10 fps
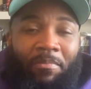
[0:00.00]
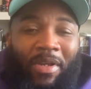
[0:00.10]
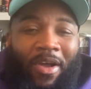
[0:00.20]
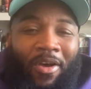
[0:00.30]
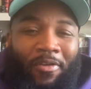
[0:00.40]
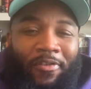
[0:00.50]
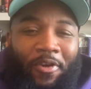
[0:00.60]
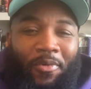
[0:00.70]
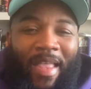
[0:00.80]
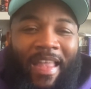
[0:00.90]
but
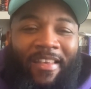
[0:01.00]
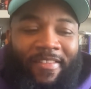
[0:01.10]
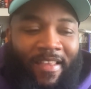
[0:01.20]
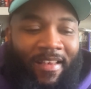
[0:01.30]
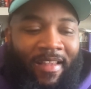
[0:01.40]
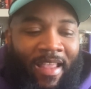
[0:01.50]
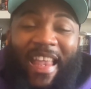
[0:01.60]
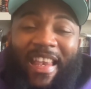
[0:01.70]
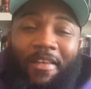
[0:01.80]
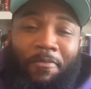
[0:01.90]
also innocent
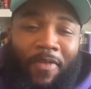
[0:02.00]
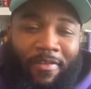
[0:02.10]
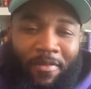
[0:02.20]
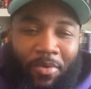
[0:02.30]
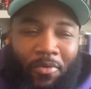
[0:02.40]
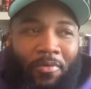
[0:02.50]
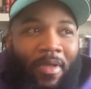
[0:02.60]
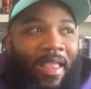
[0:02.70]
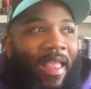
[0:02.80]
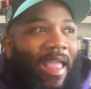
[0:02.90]
and
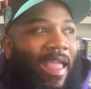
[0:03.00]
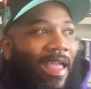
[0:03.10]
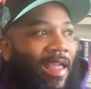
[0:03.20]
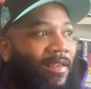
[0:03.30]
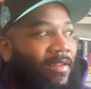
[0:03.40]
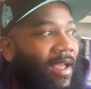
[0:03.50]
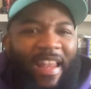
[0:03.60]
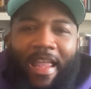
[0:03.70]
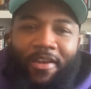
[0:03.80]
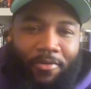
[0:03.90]
invisible and
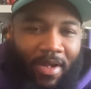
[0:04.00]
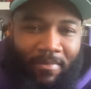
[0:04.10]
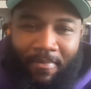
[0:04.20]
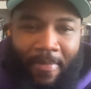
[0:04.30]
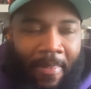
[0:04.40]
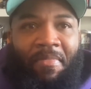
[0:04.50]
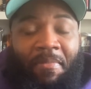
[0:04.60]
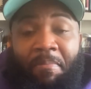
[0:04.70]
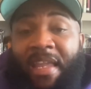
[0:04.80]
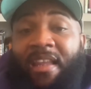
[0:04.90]
ignorant,
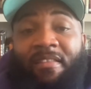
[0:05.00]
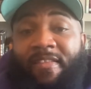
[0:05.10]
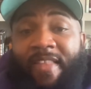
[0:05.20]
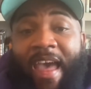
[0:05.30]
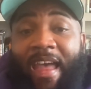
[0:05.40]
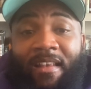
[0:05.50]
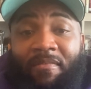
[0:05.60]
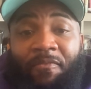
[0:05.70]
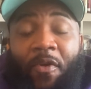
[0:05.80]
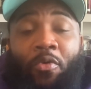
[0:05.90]
means that
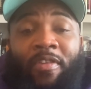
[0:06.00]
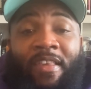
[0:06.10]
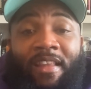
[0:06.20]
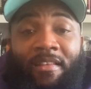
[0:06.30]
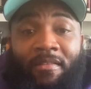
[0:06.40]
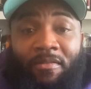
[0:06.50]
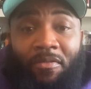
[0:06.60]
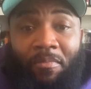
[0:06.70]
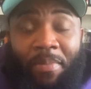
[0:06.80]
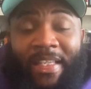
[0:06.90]
folks can
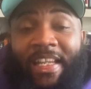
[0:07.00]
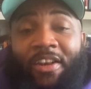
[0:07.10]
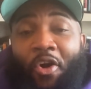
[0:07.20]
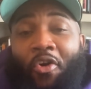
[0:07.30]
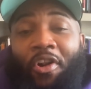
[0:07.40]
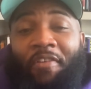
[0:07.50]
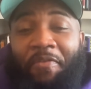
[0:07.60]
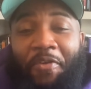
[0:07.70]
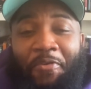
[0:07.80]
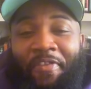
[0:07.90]
plead all of
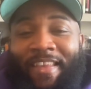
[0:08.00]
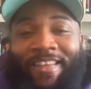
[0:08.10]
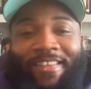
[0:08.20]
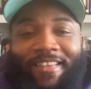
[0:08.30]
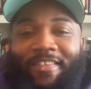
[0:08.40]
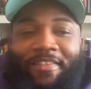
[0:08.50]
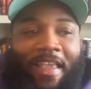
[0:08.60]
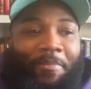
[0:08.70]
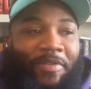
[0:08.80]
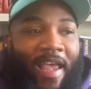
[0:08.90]
those things at the
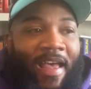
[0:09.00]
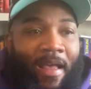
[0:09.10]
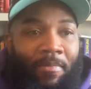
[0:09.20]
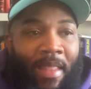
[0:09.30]
same time